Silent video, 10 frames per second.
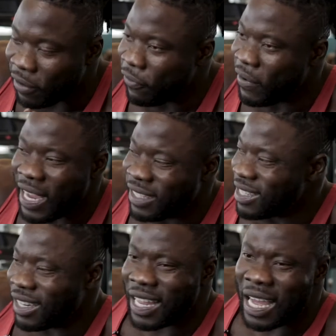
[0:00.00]
The fans,
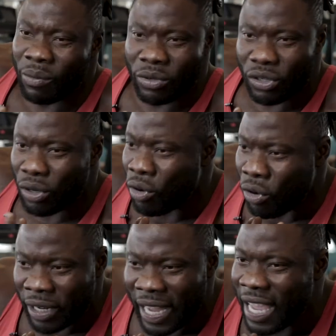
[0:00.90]
the line was
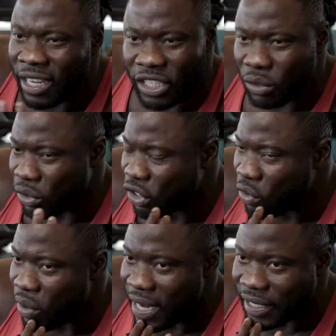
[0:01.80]
long, the energy was
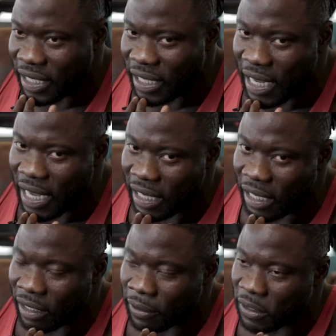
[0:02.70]
crazy, and
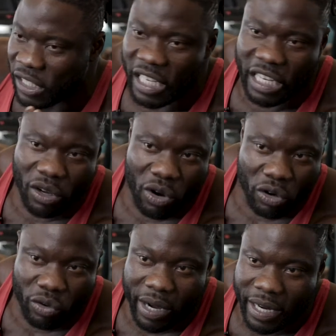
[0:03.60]
uh,
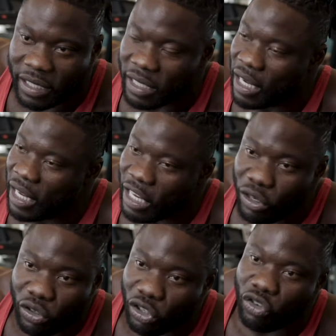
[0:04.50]
CEO Chris, he
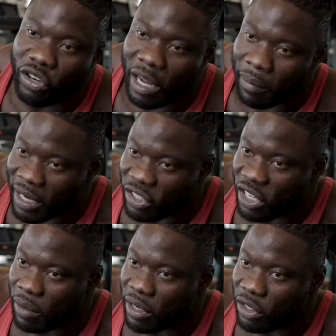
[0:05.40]
used to train at my
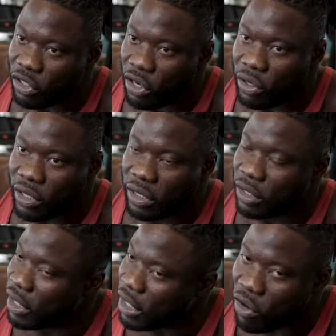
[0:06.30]
gym in Jersey,
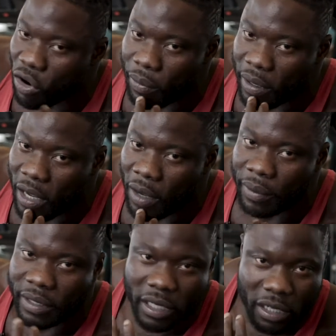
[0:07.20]
so he called me up
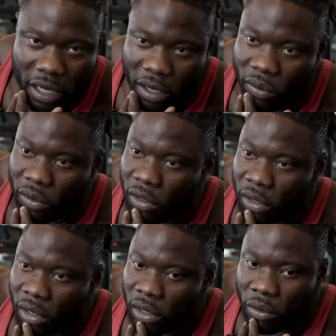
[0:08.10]
and said, "Yo,
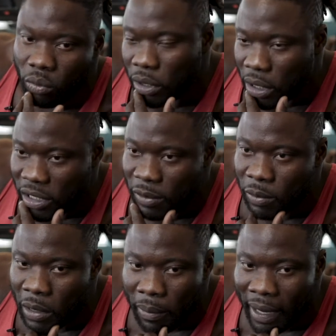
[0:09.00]
it's
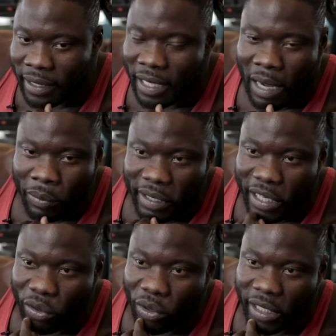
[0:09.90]
about time we
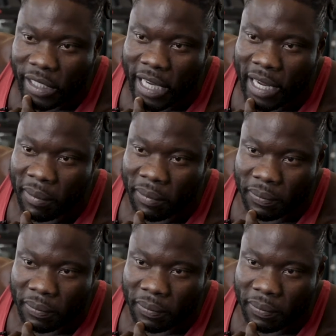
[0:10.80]
need you on the team."